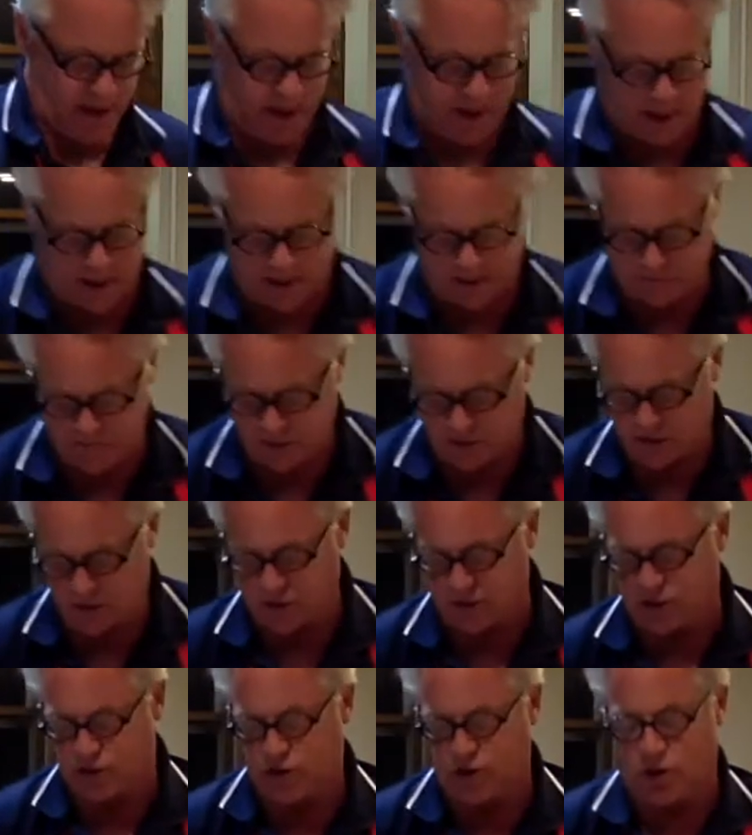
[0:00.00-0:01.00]
And I'm just
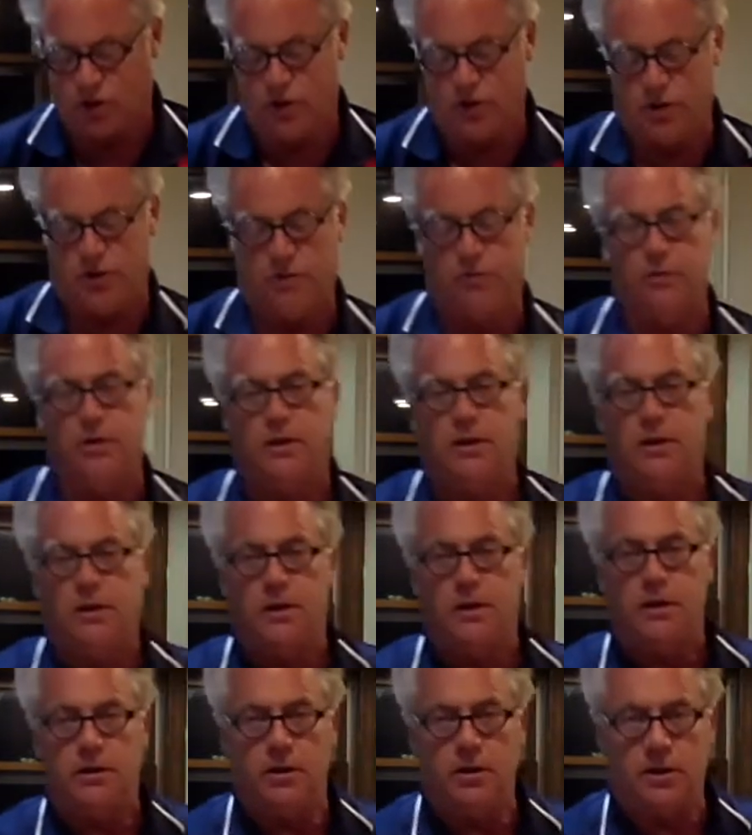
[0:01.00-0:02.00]
going to show you.
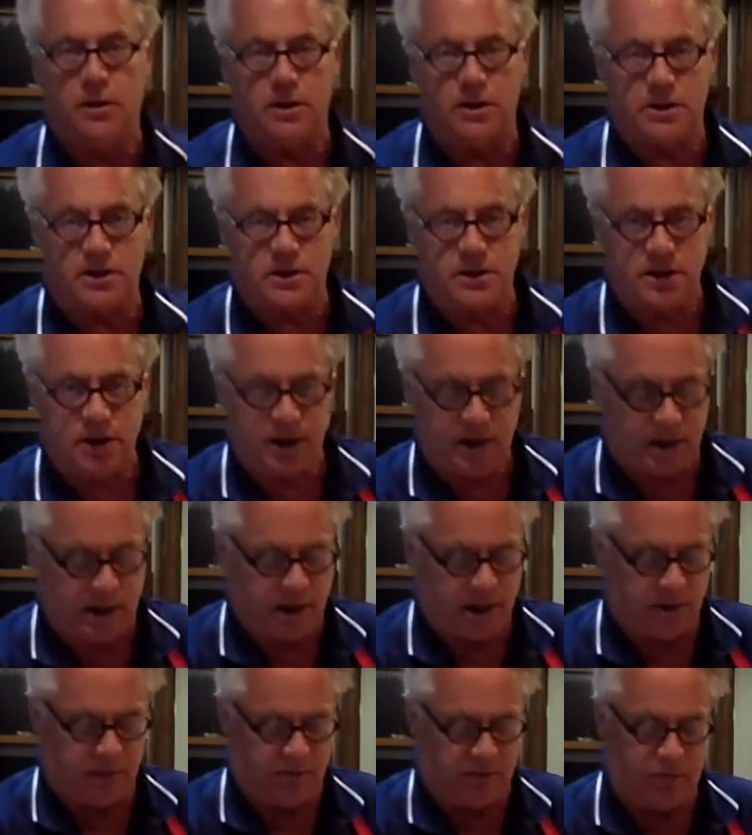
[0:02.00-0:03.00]
You can see how
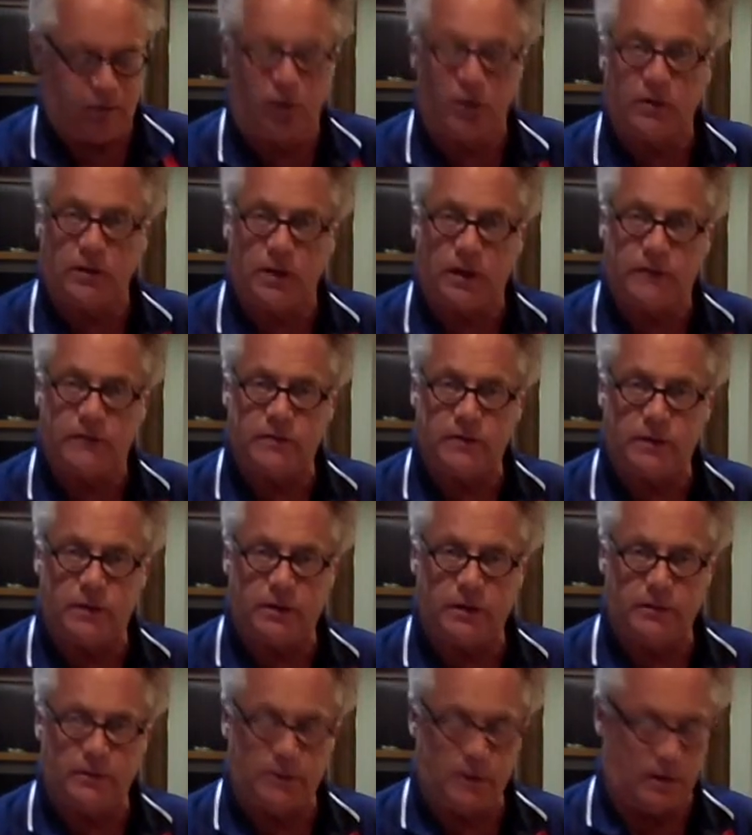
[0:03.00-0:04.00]
the fork leaves
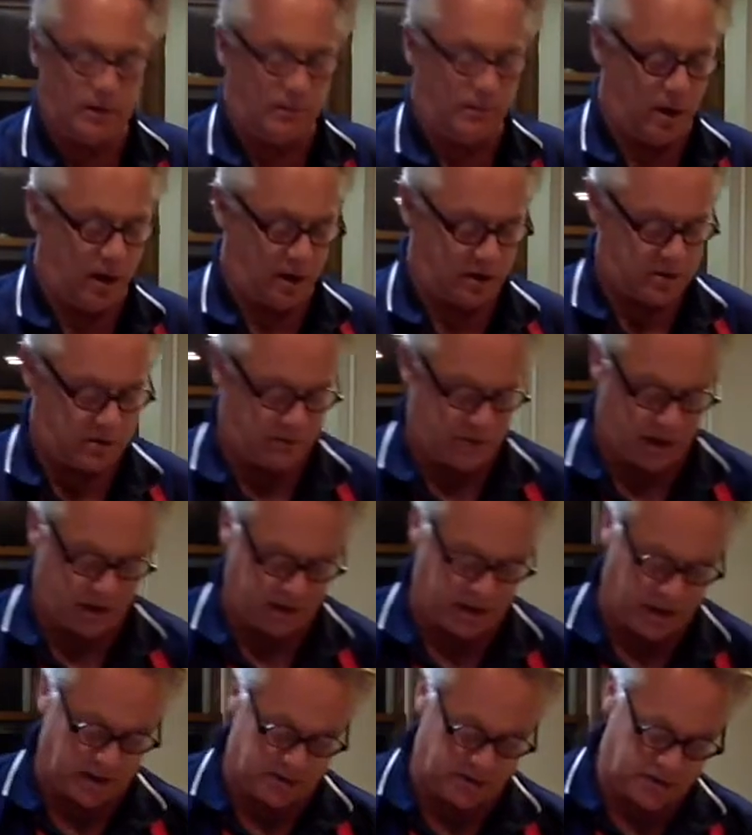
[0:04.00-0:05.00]
little marks around
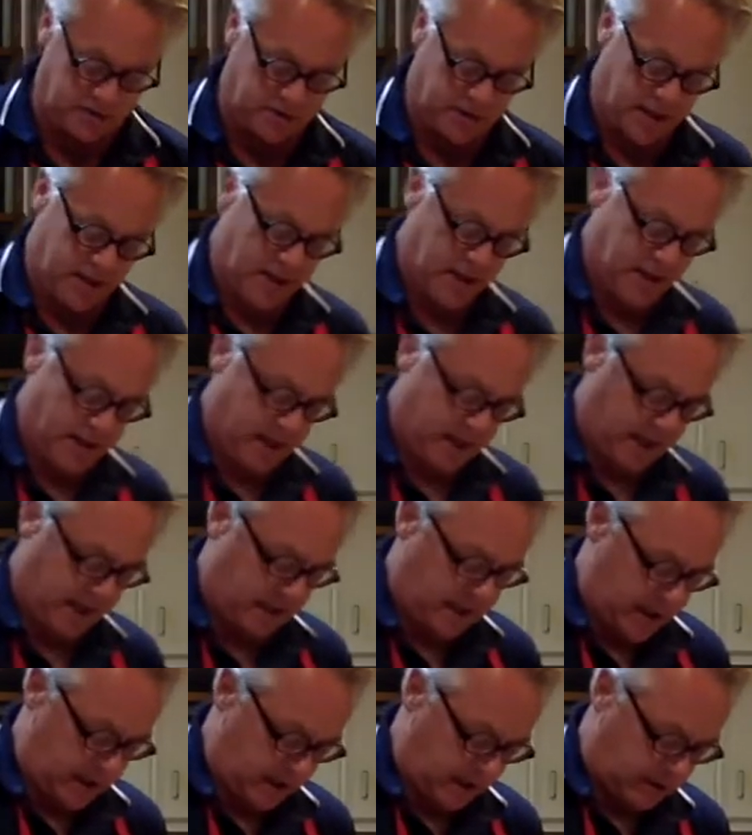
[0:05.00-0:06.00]
the edges. It
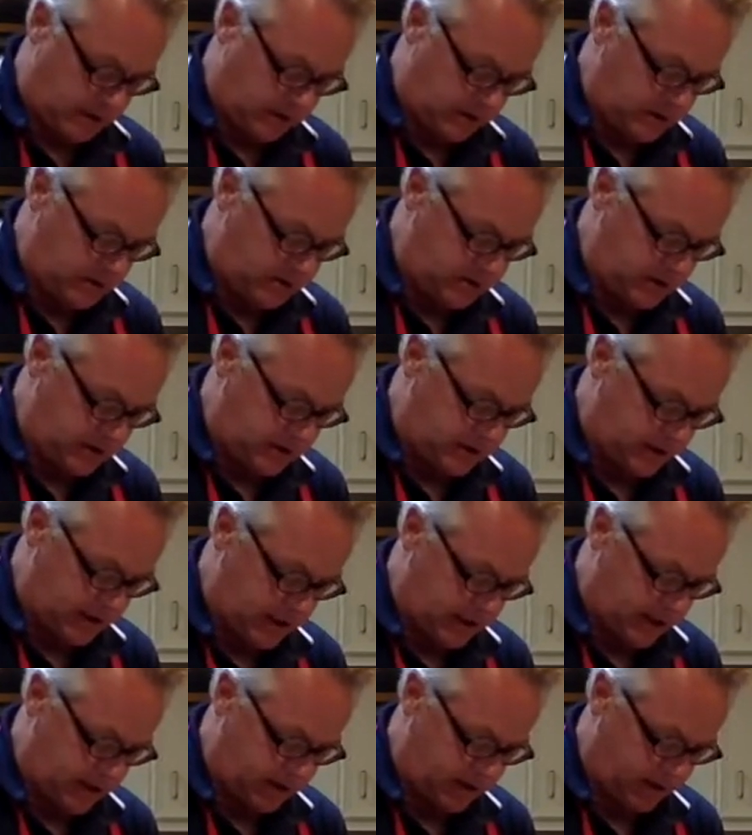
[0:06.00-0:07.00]
kind of glues it
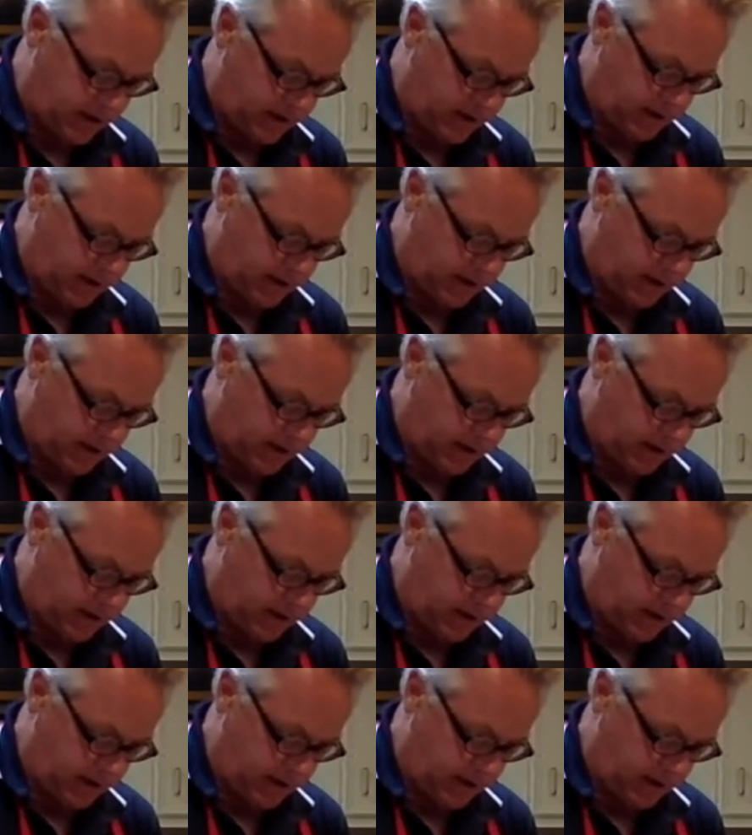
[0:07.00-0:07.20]
together.